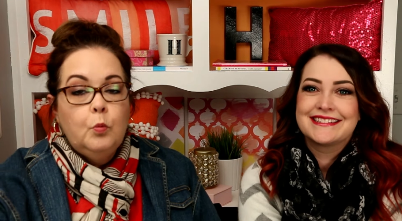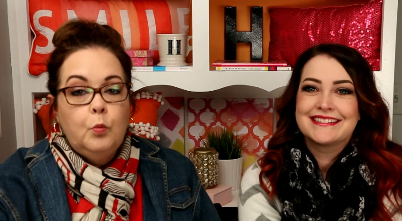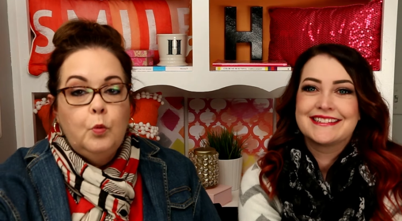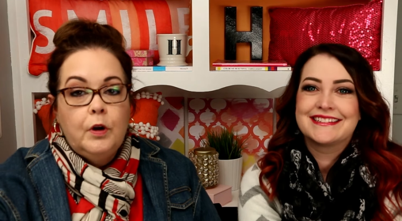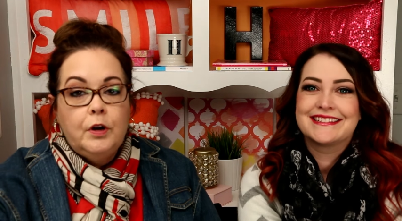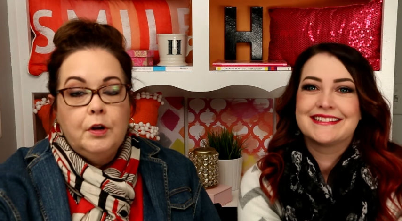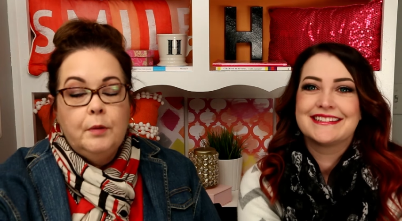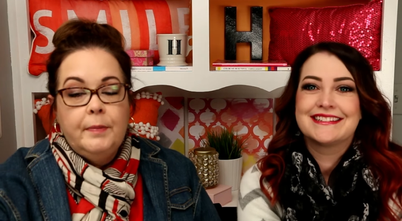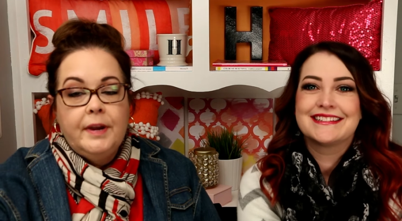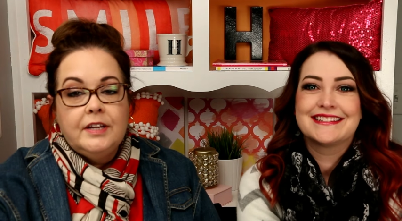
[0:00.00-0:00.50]

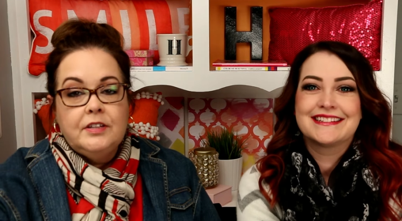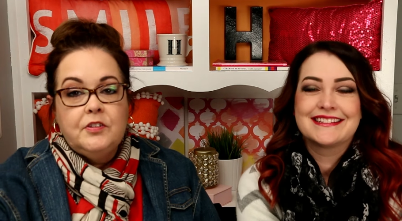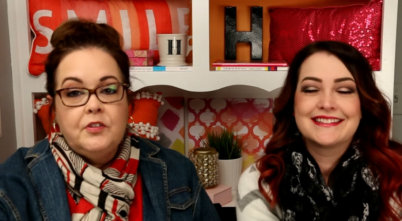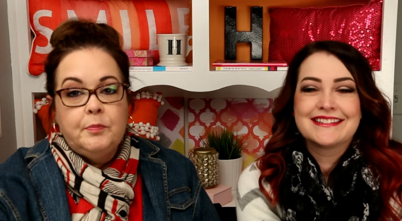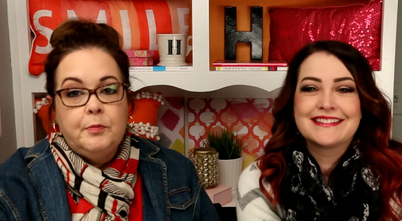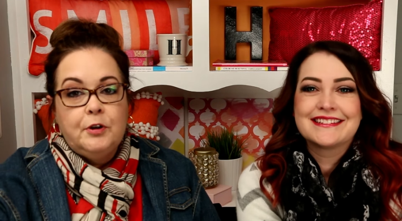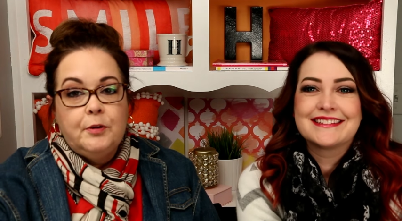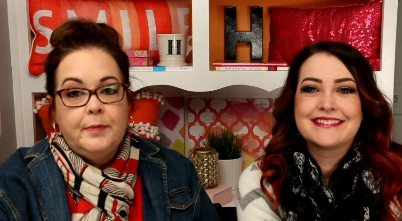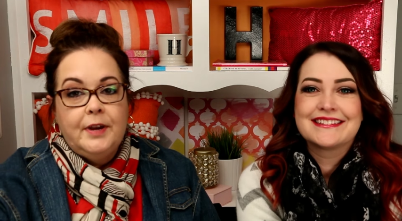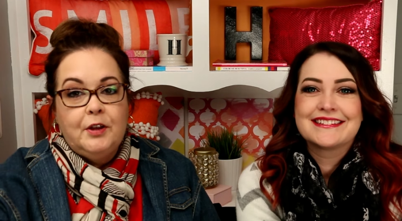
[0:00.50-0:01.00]
Speaker 1: Welcome back to
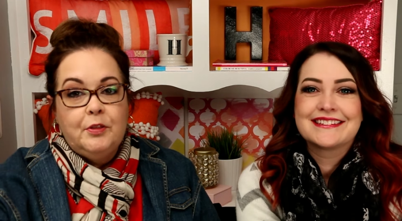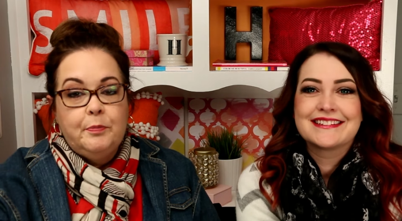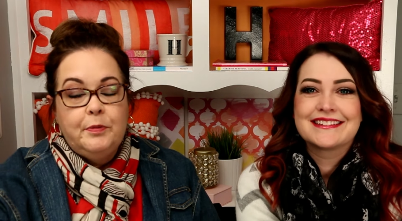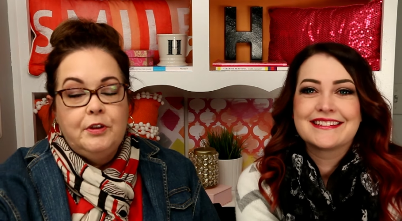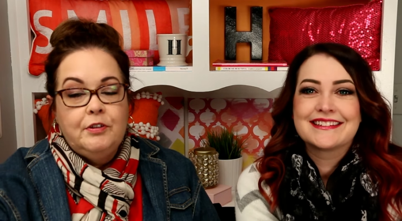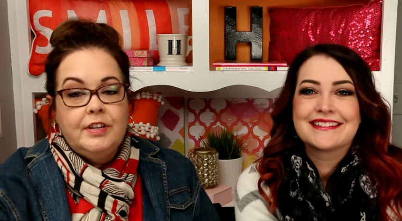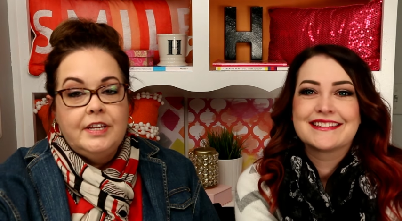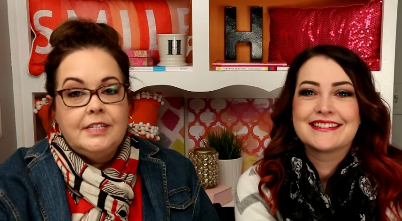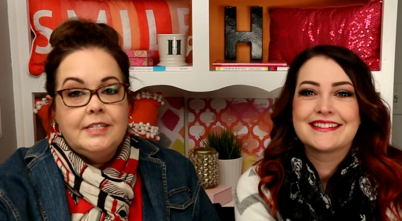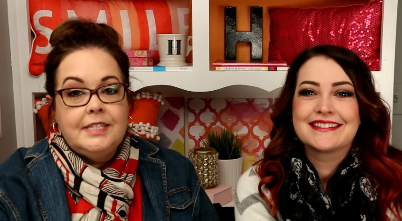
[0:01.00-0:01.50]
Smart Mouth
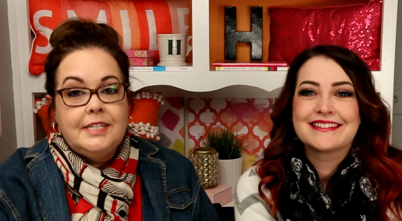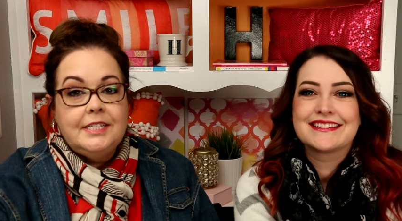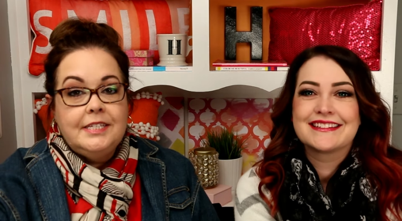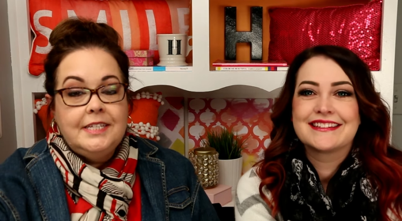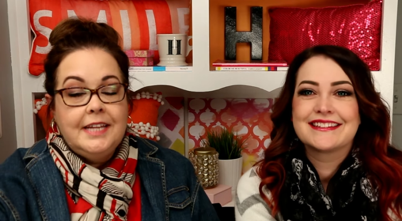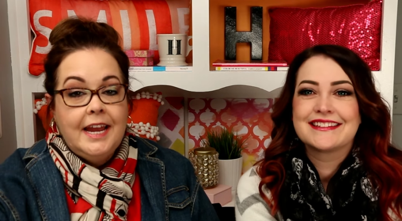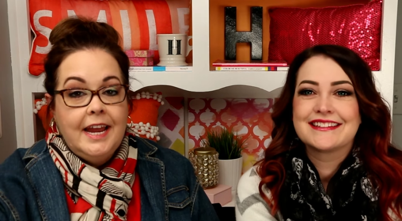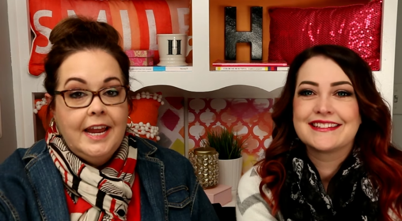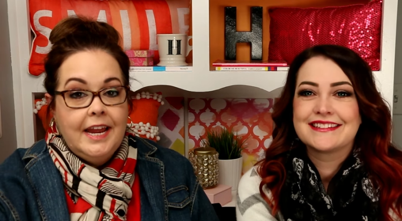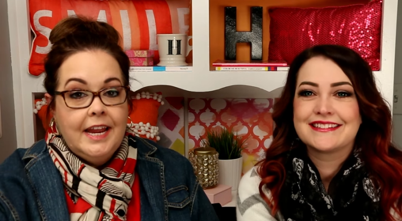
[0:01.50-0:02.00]
Beauty.
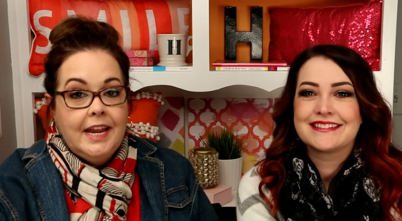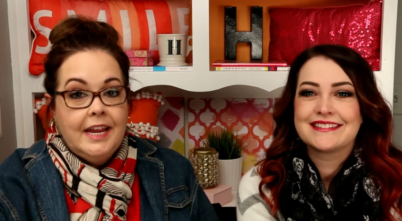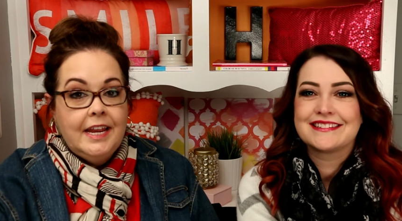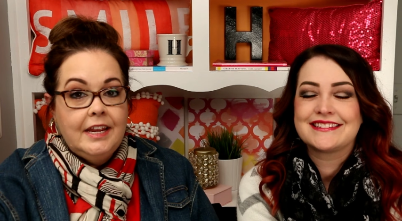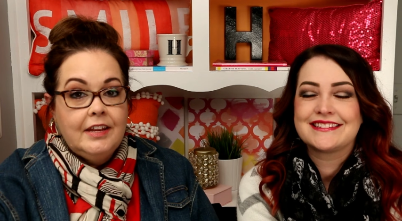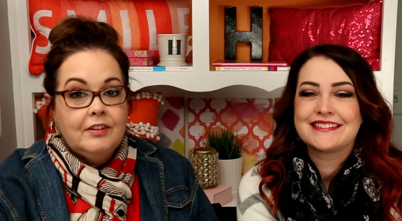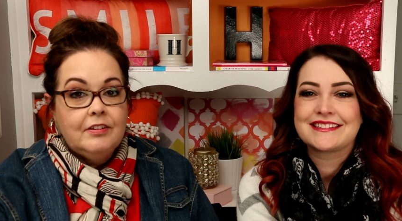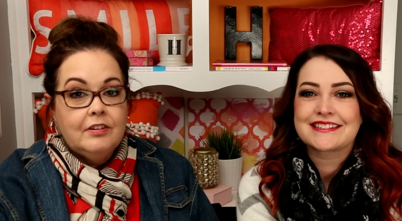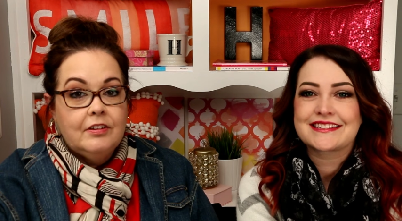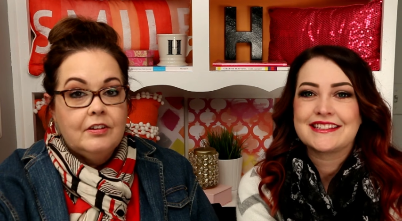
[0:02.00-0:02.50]

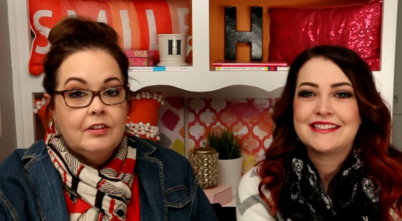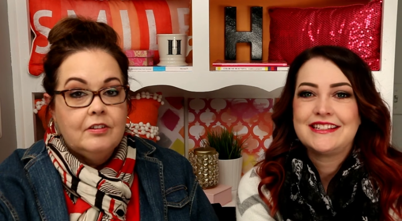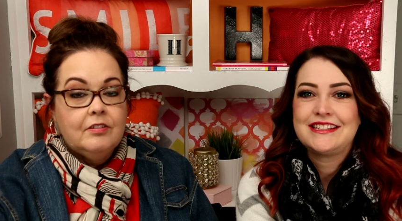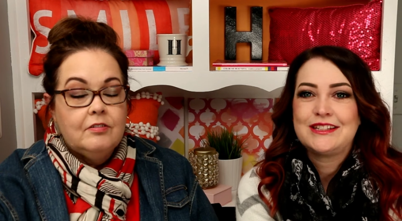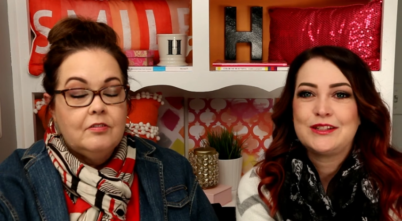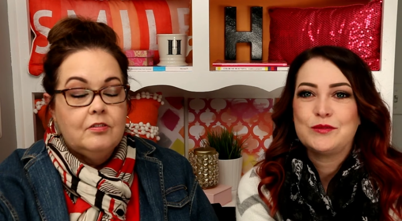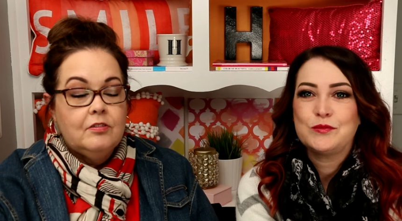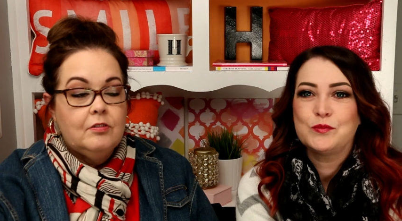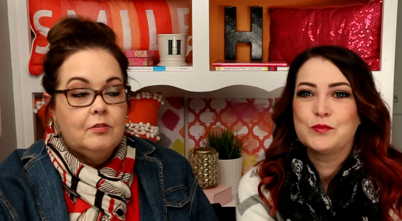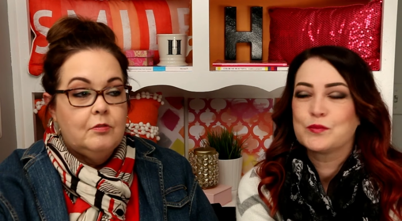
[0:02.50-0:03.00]
Today,
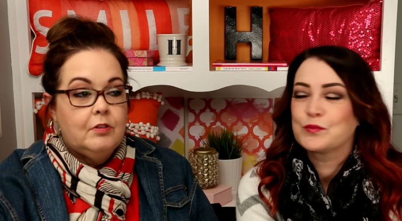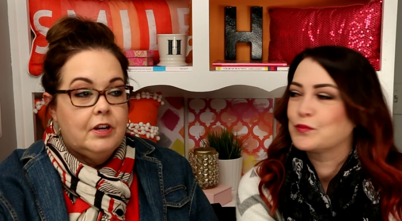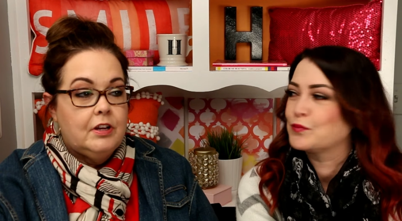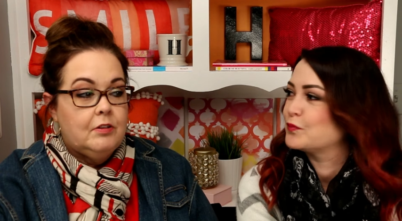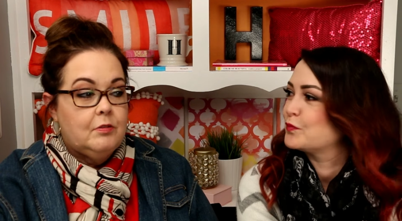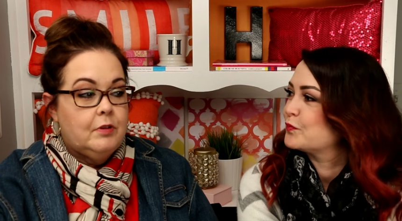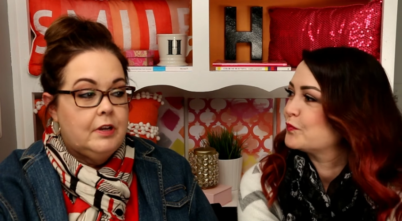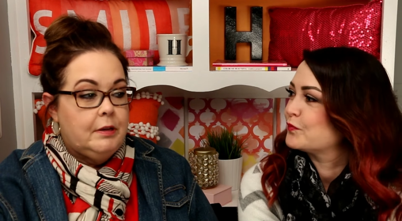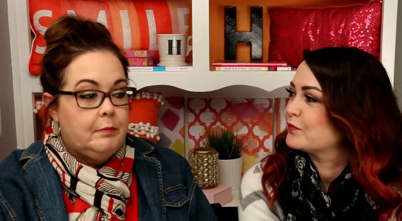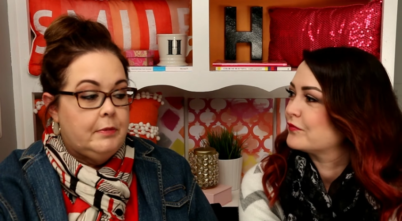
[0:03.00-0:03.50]

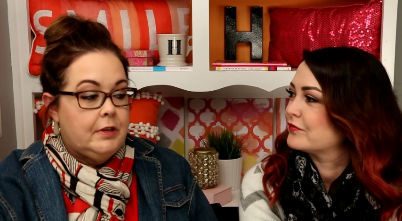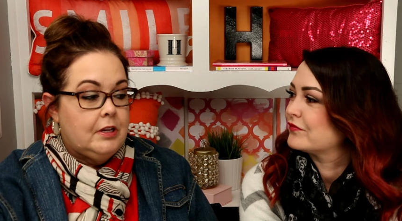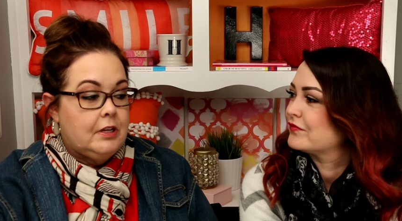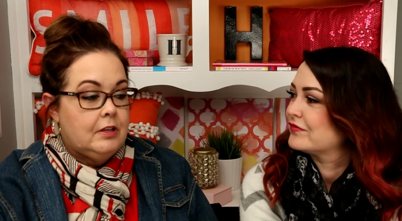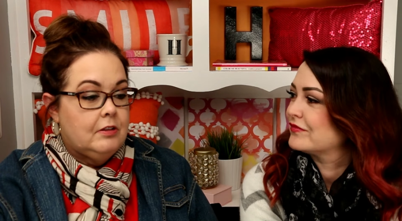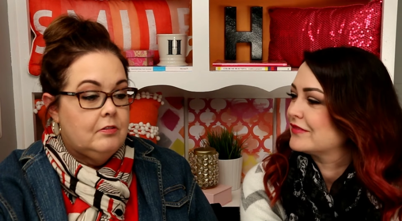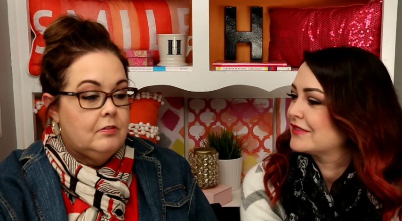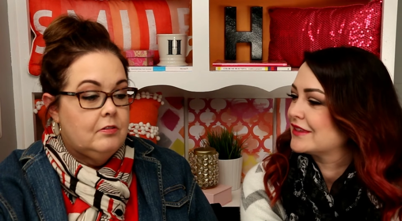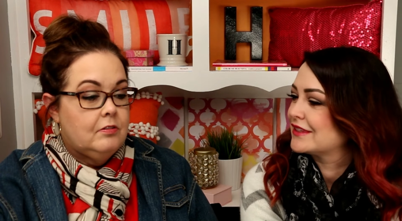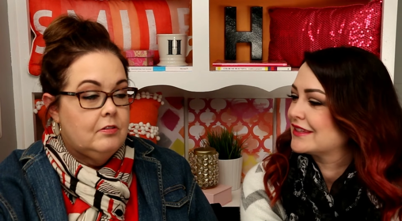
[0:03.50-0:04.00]
well, wait a
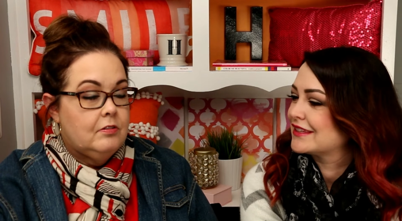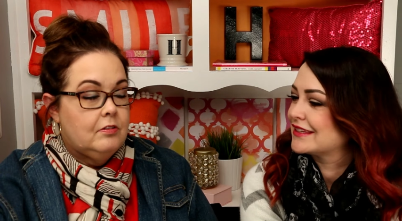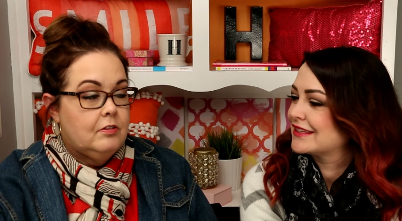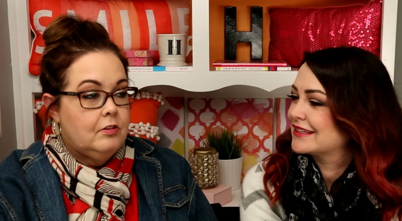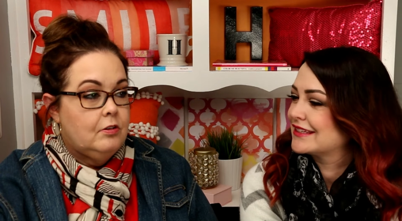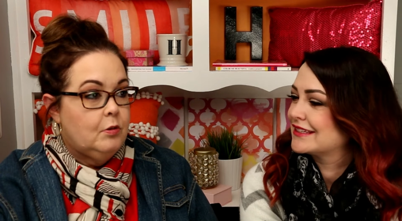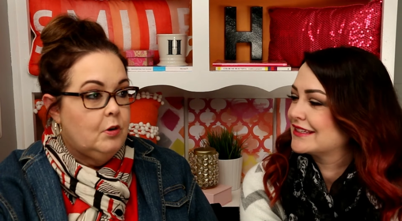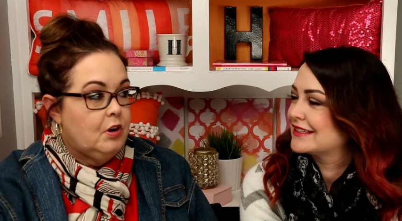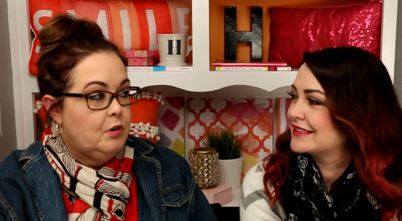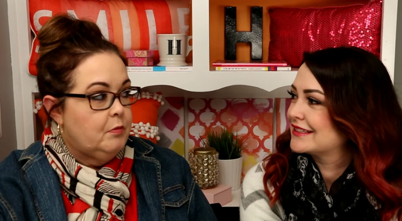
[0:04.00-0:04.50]
minute.
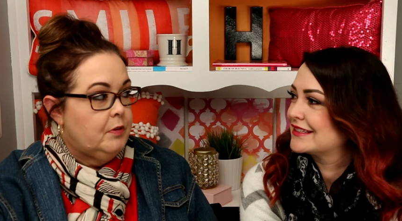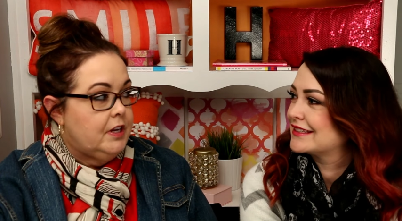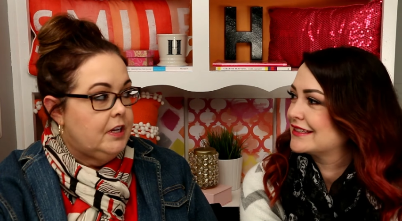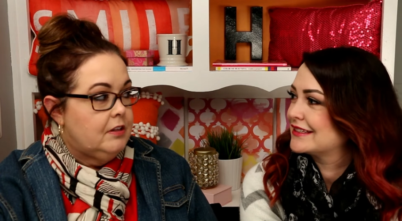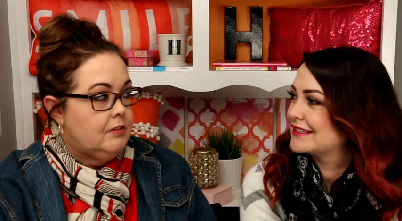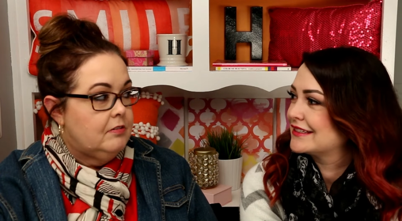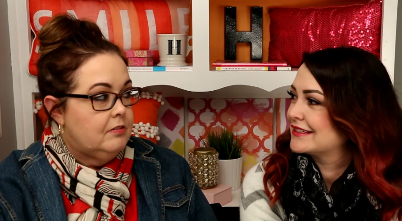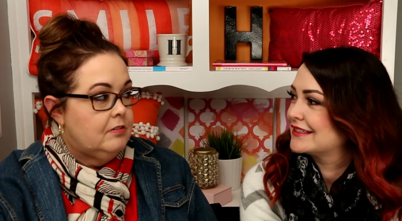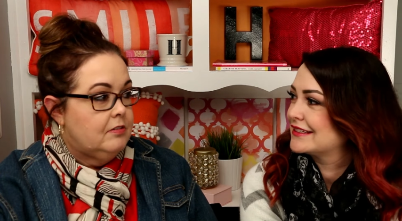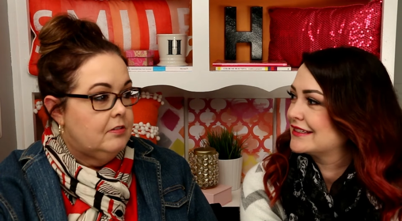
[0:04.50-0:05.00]
Who are we?